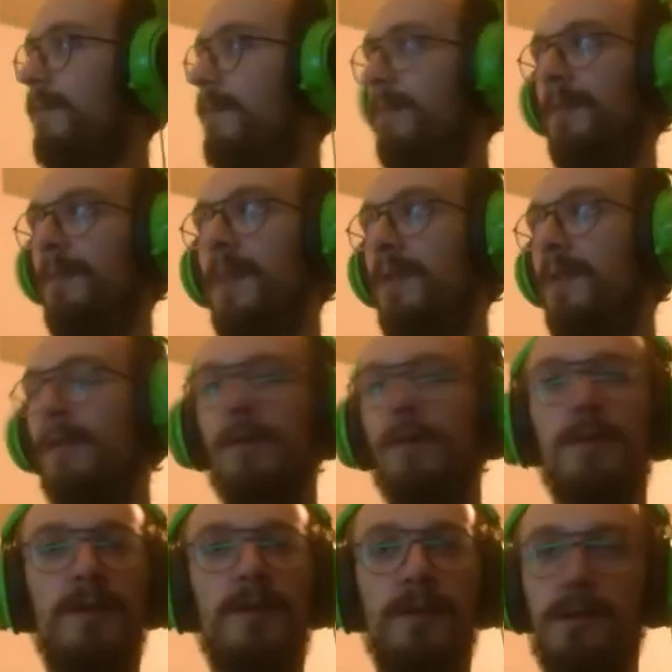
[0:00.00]
If you want
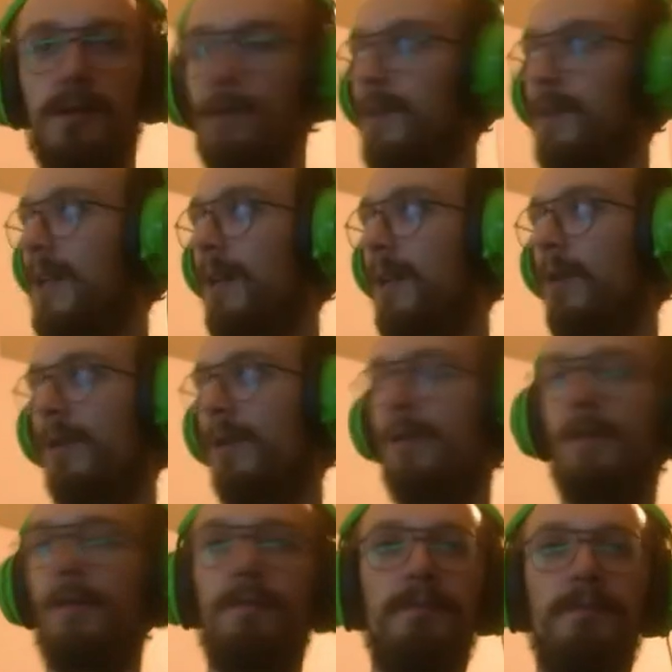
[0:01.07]
to sustain
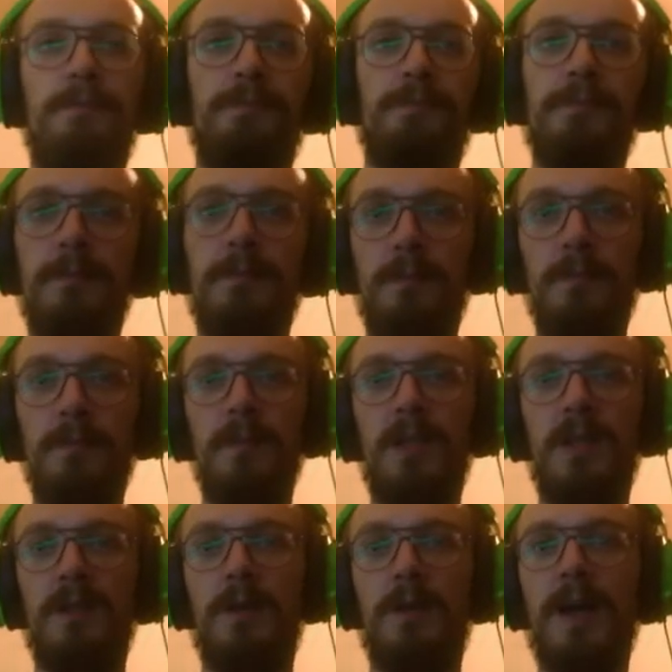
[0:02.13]
also.
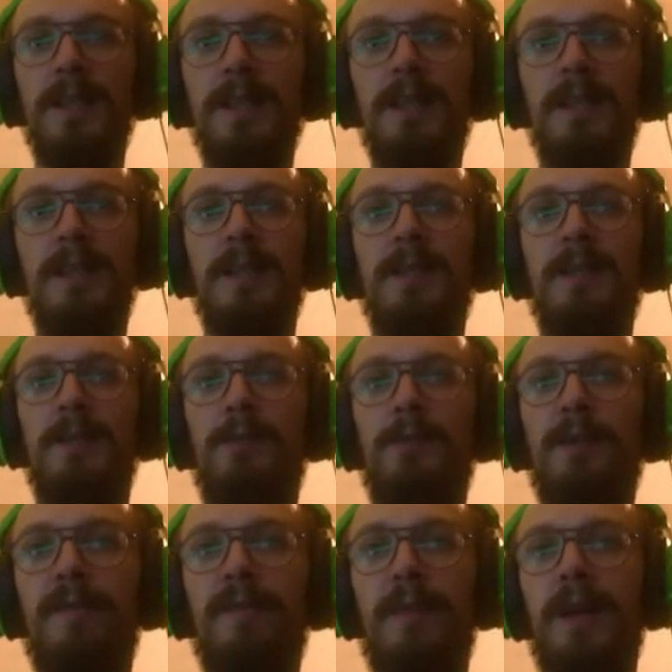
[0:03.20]
So I think that
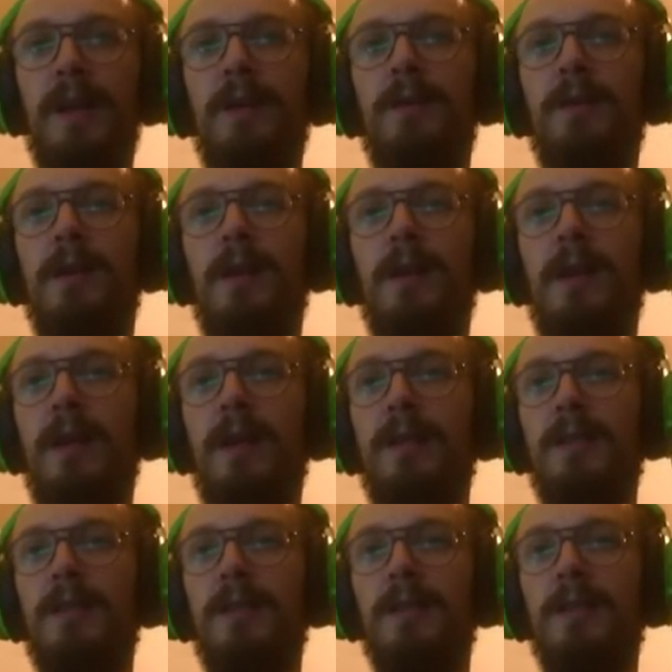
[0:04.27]
Riftmaker,
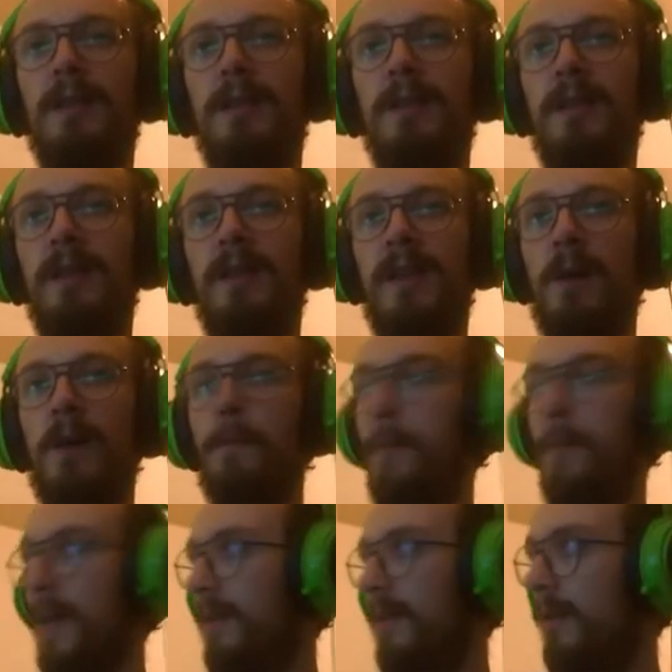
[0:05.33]
it's now
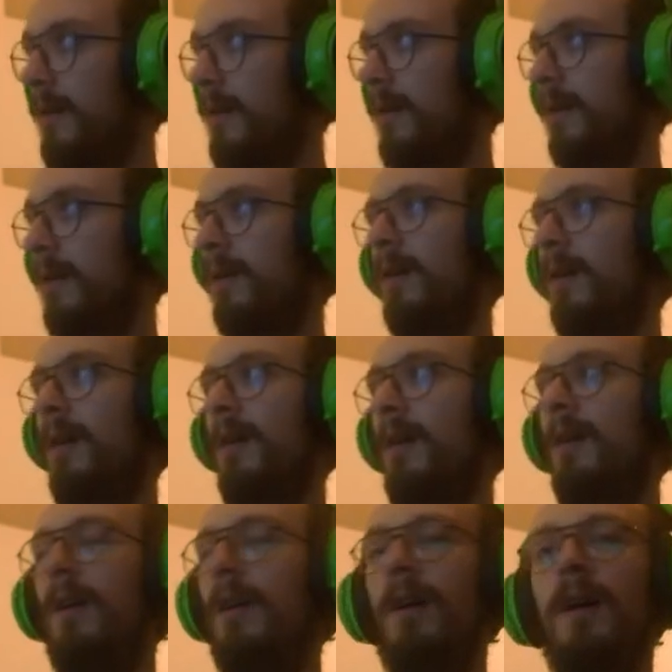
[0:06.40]
better
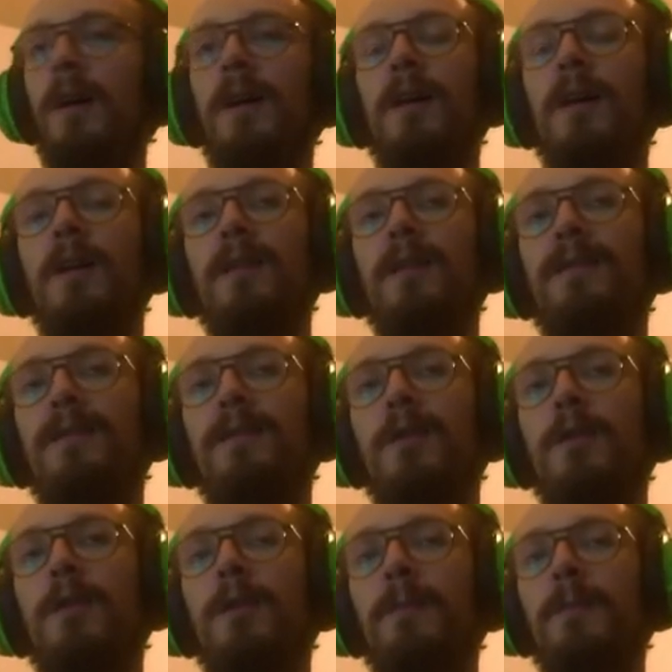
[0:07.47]

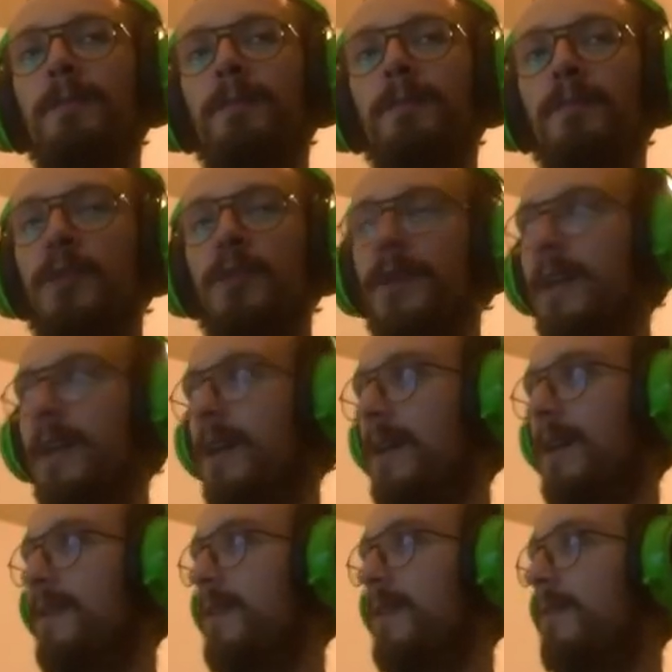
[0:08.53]
for
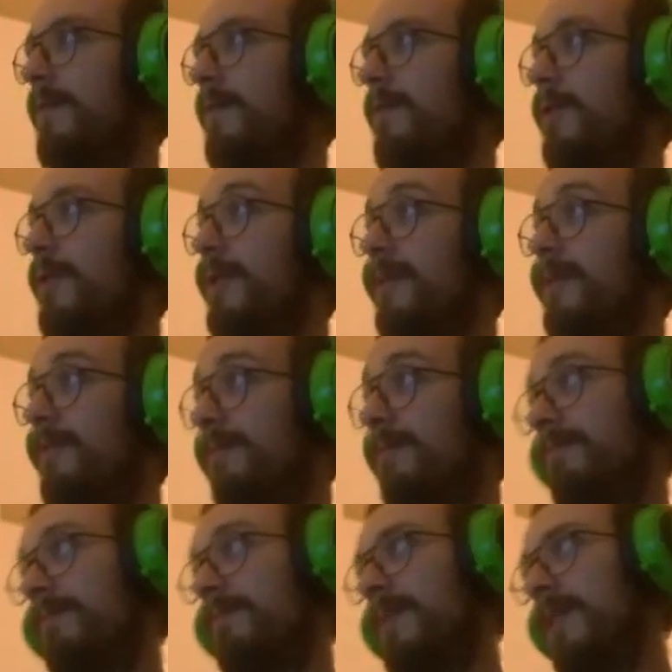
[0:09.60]
Mordekaiser, for
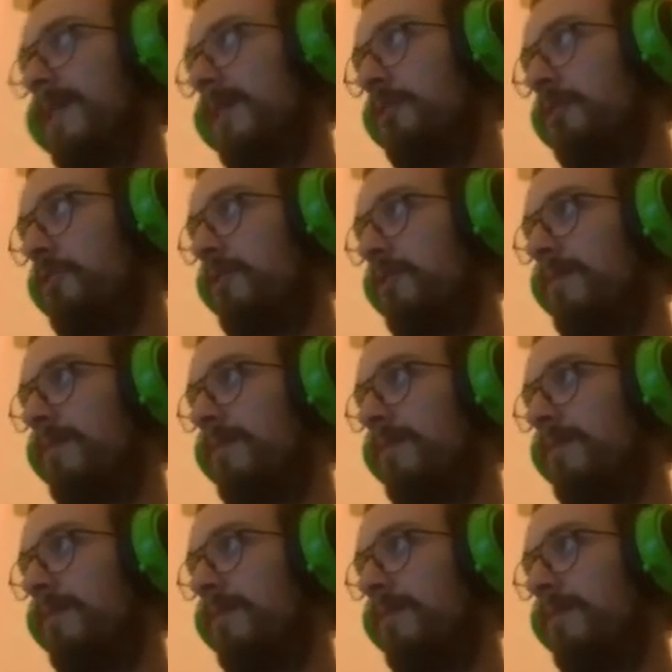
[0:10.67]
Singed,